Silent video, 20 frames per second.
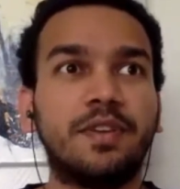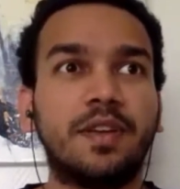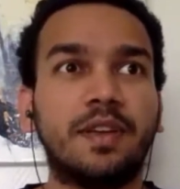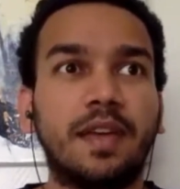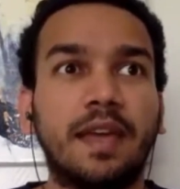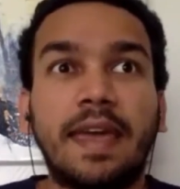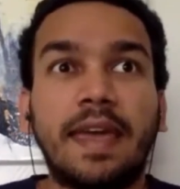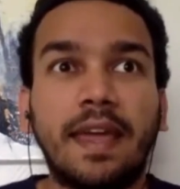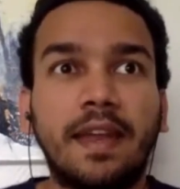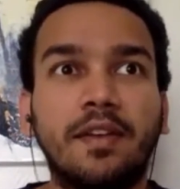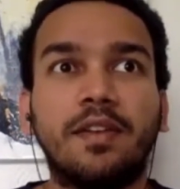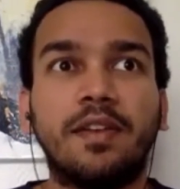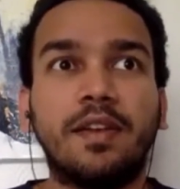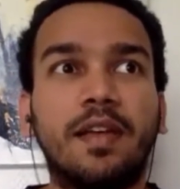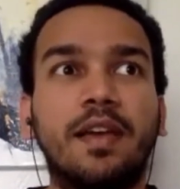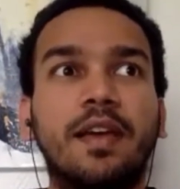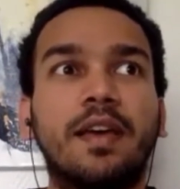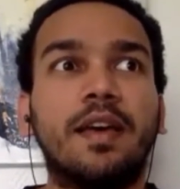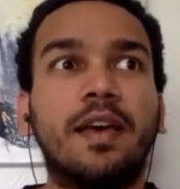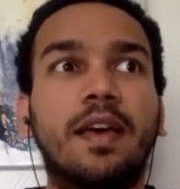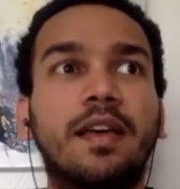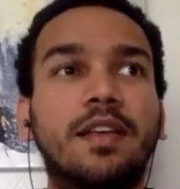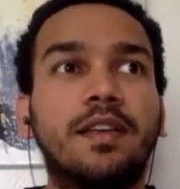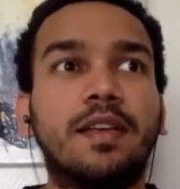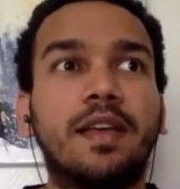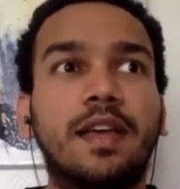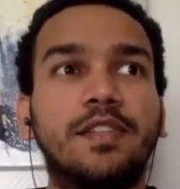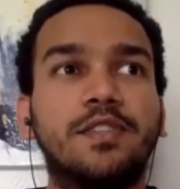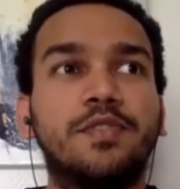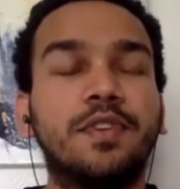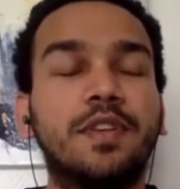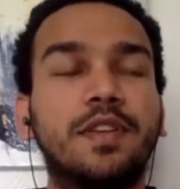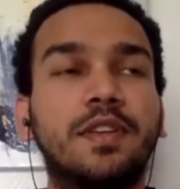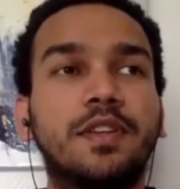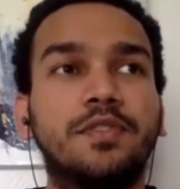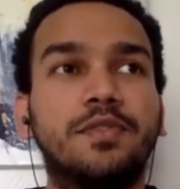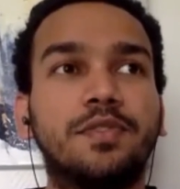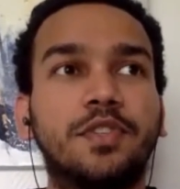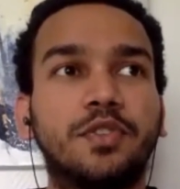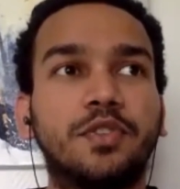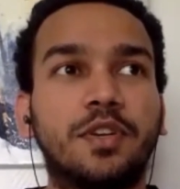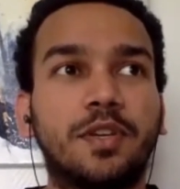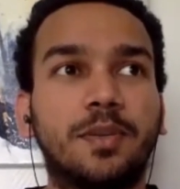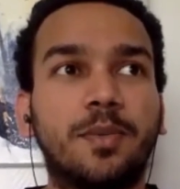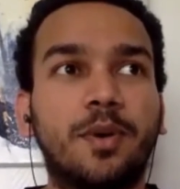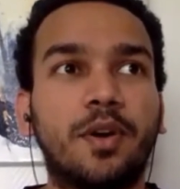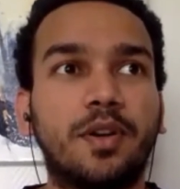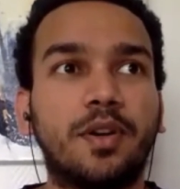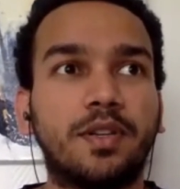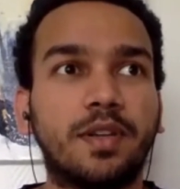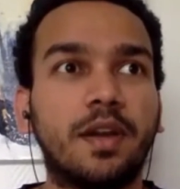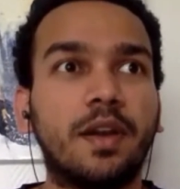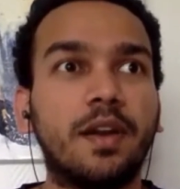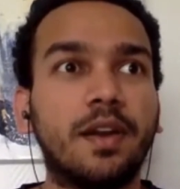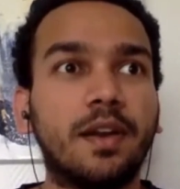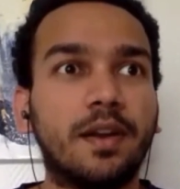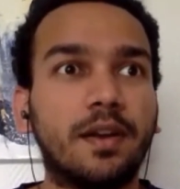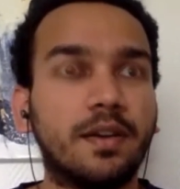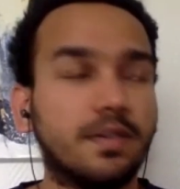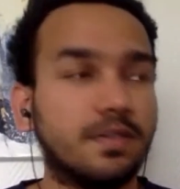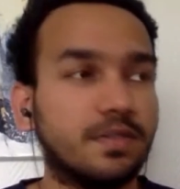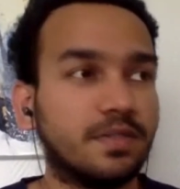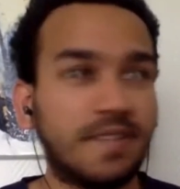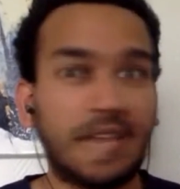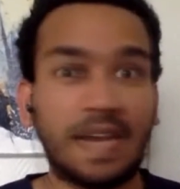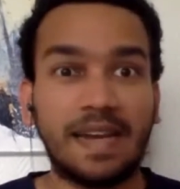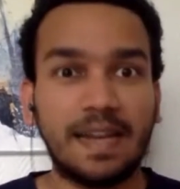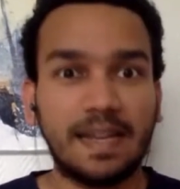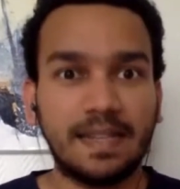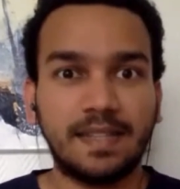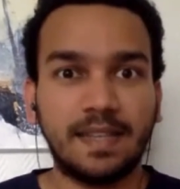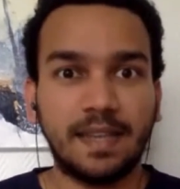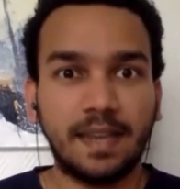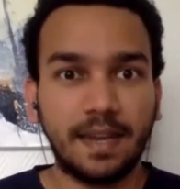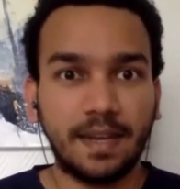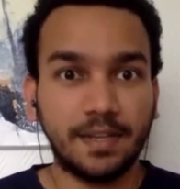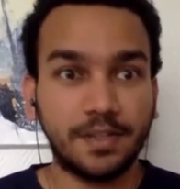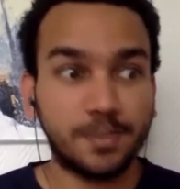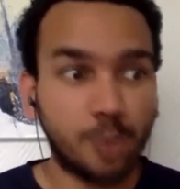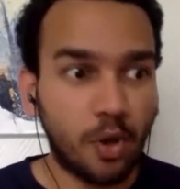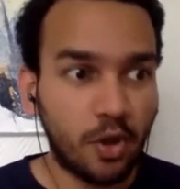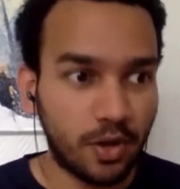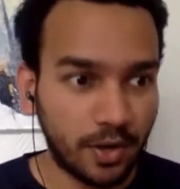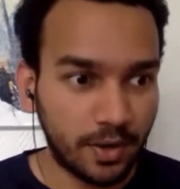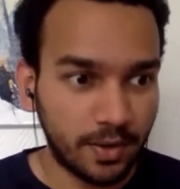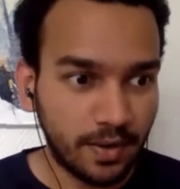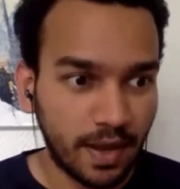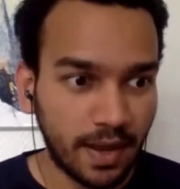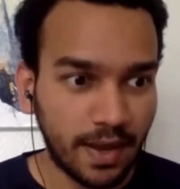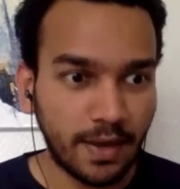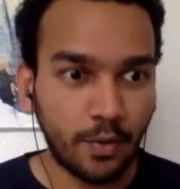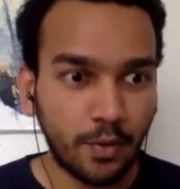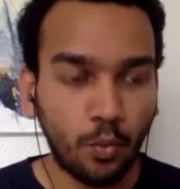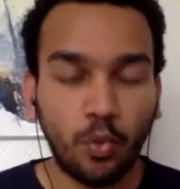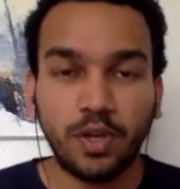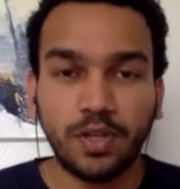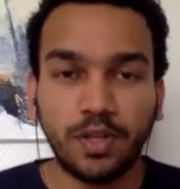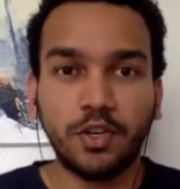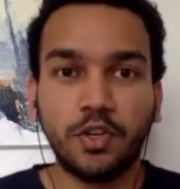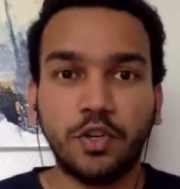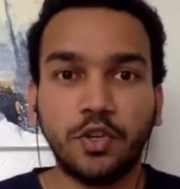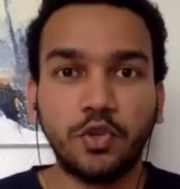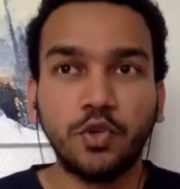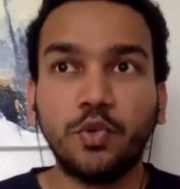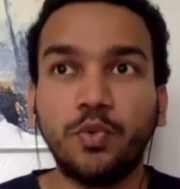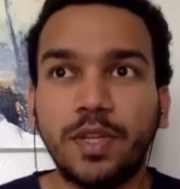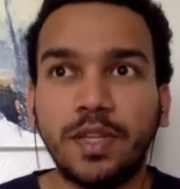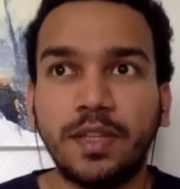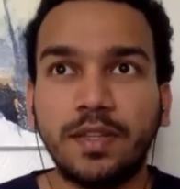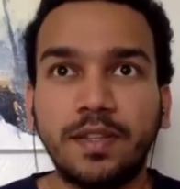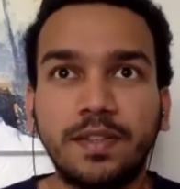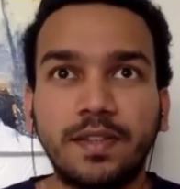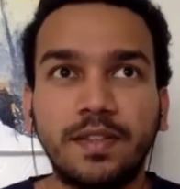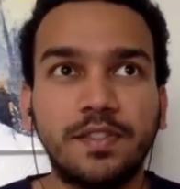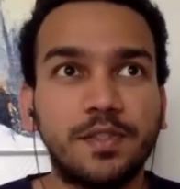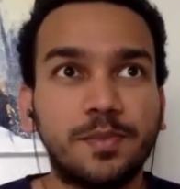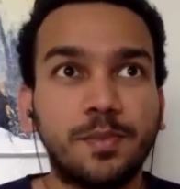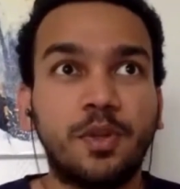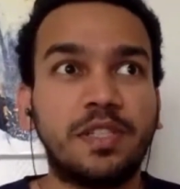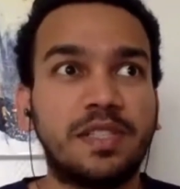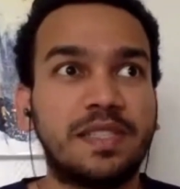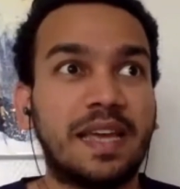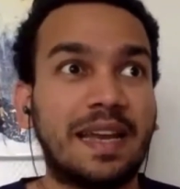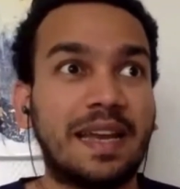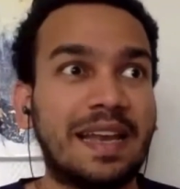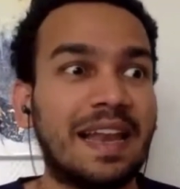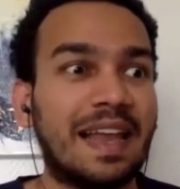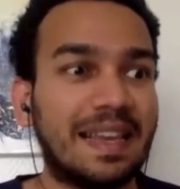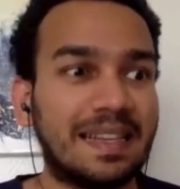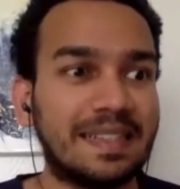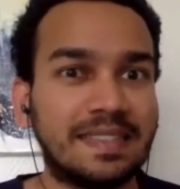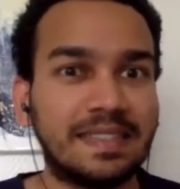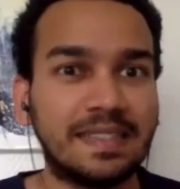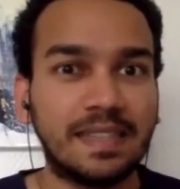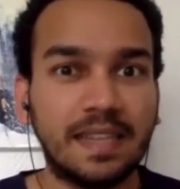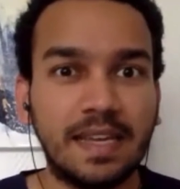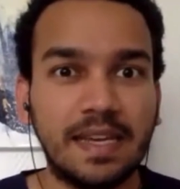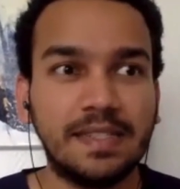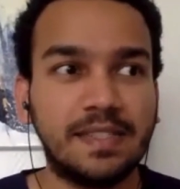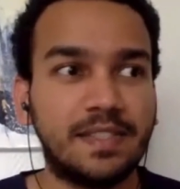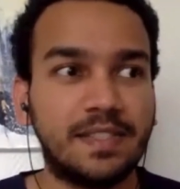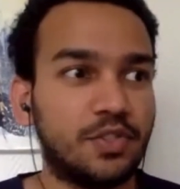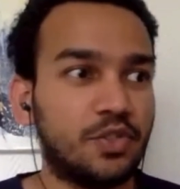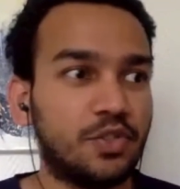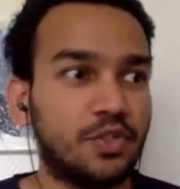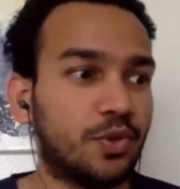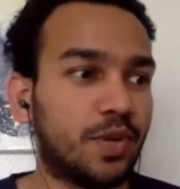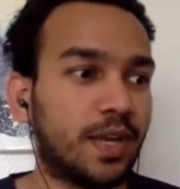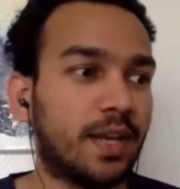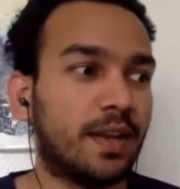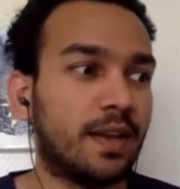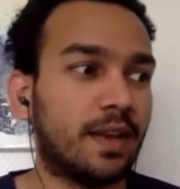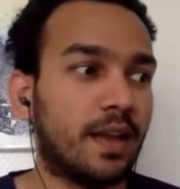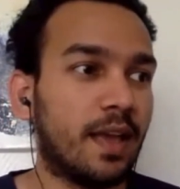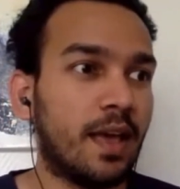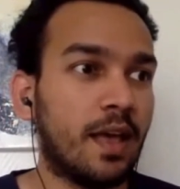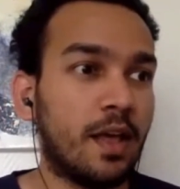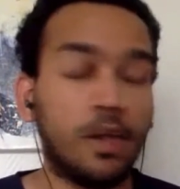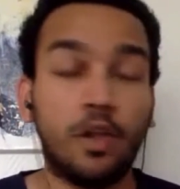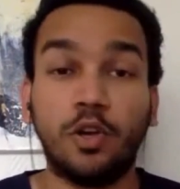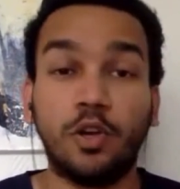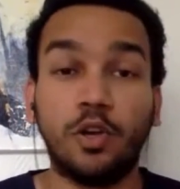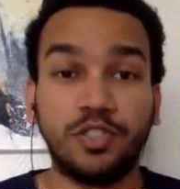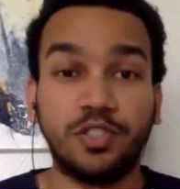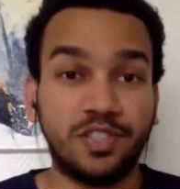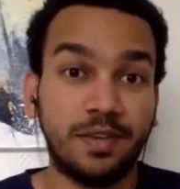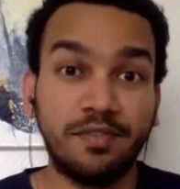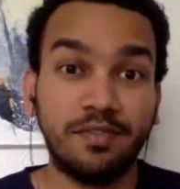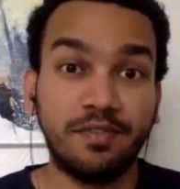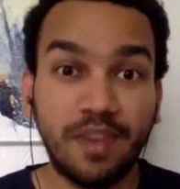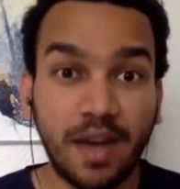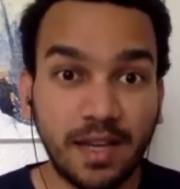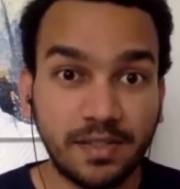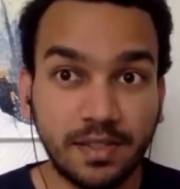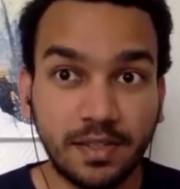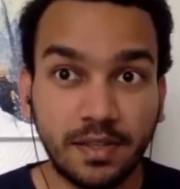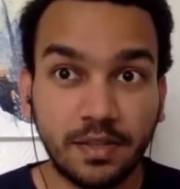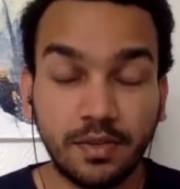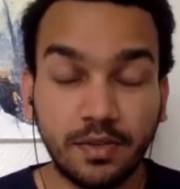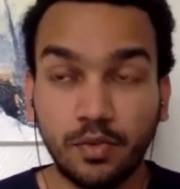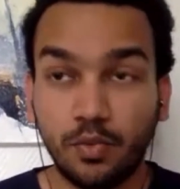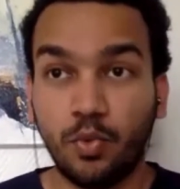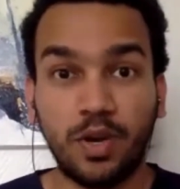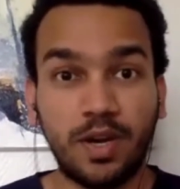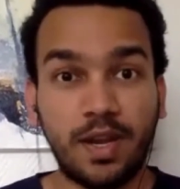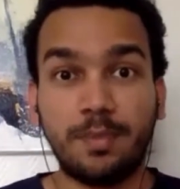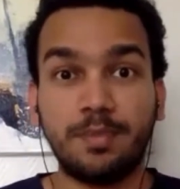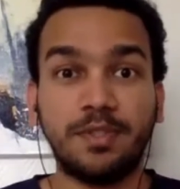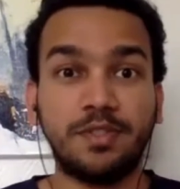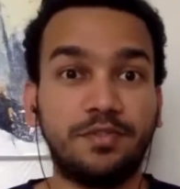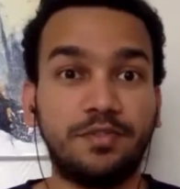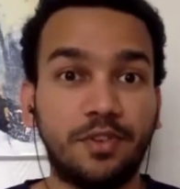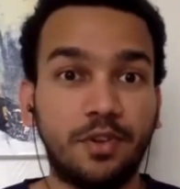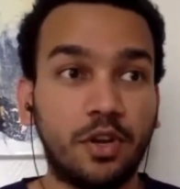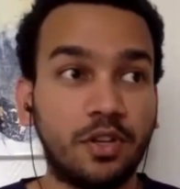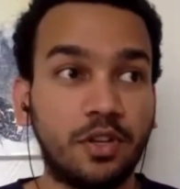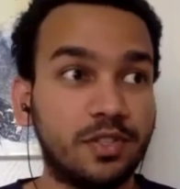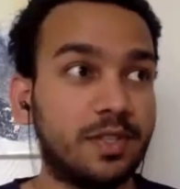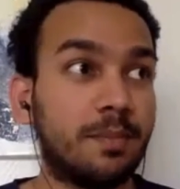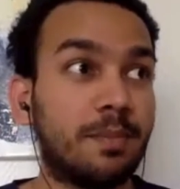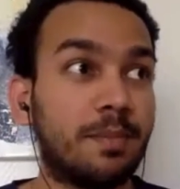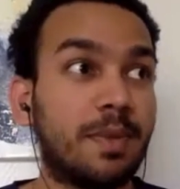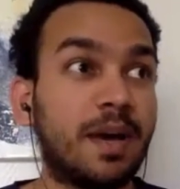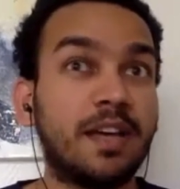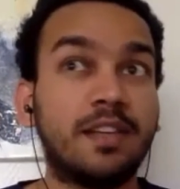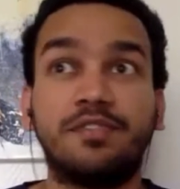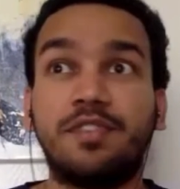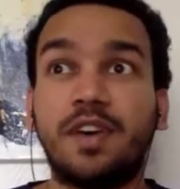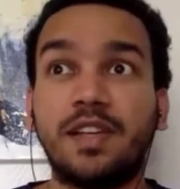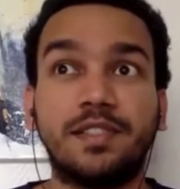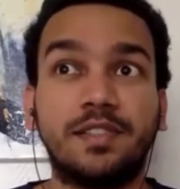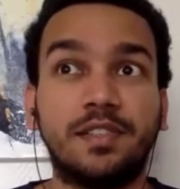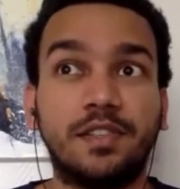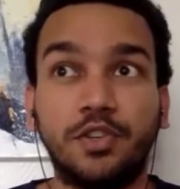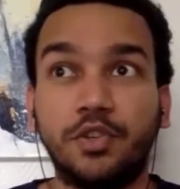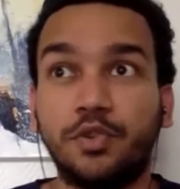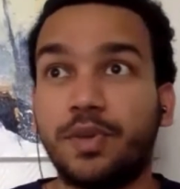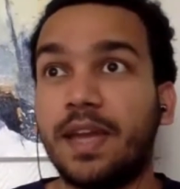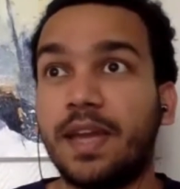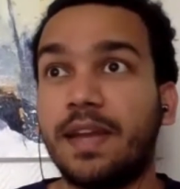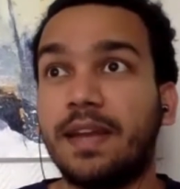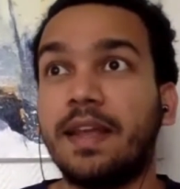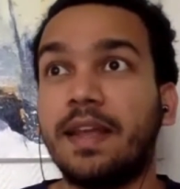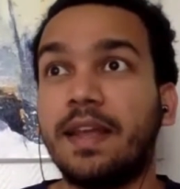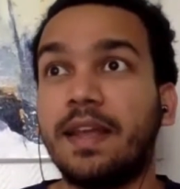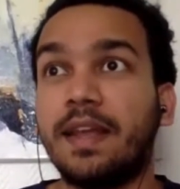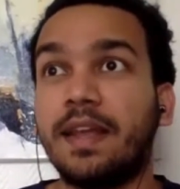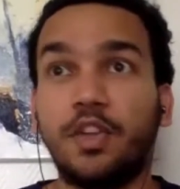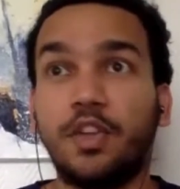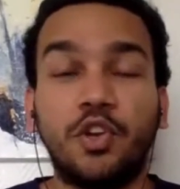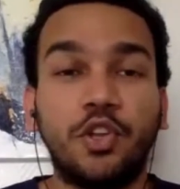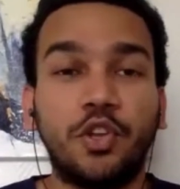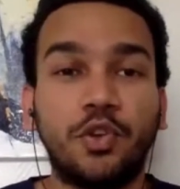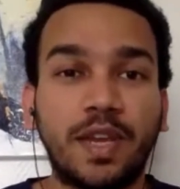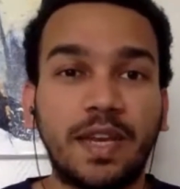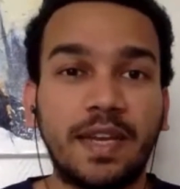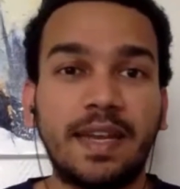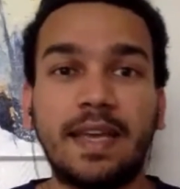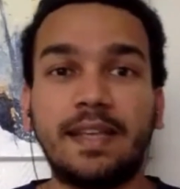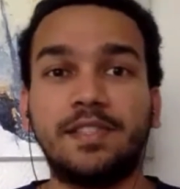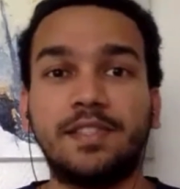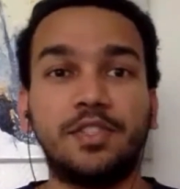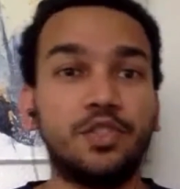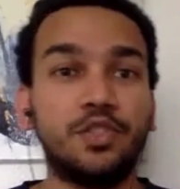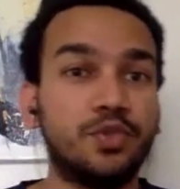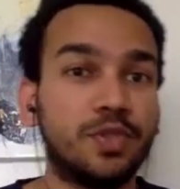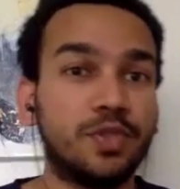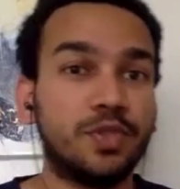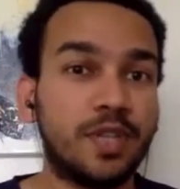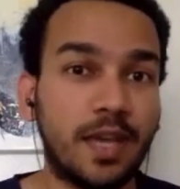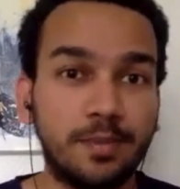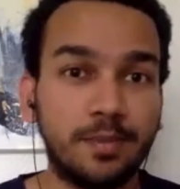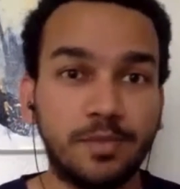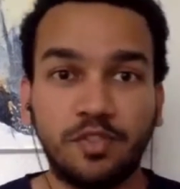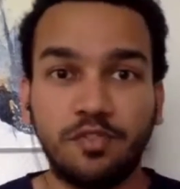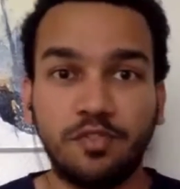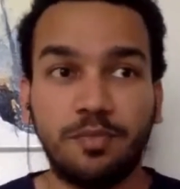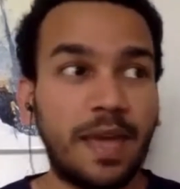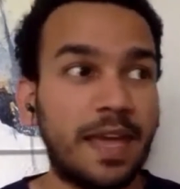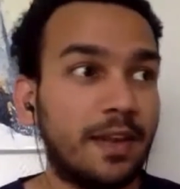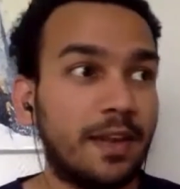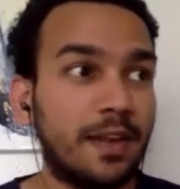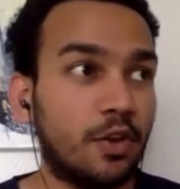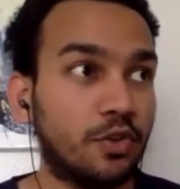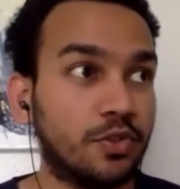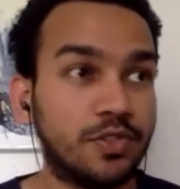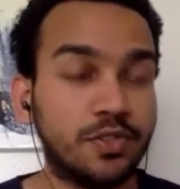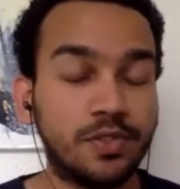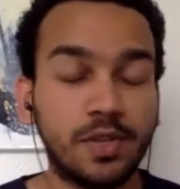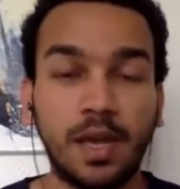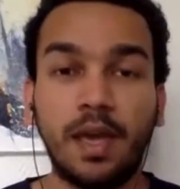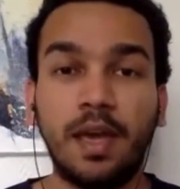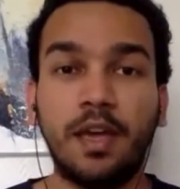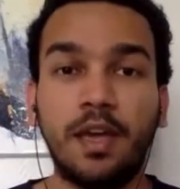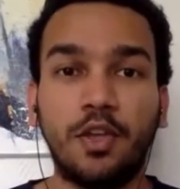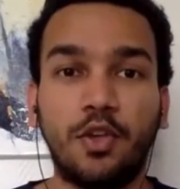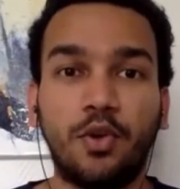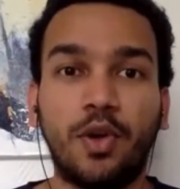again, as we talked about earlier, satellites are getting smaller. And what can you do with small satellites is you can launch them faster. What happens if you launch them faster? You can test new types of payloads. You have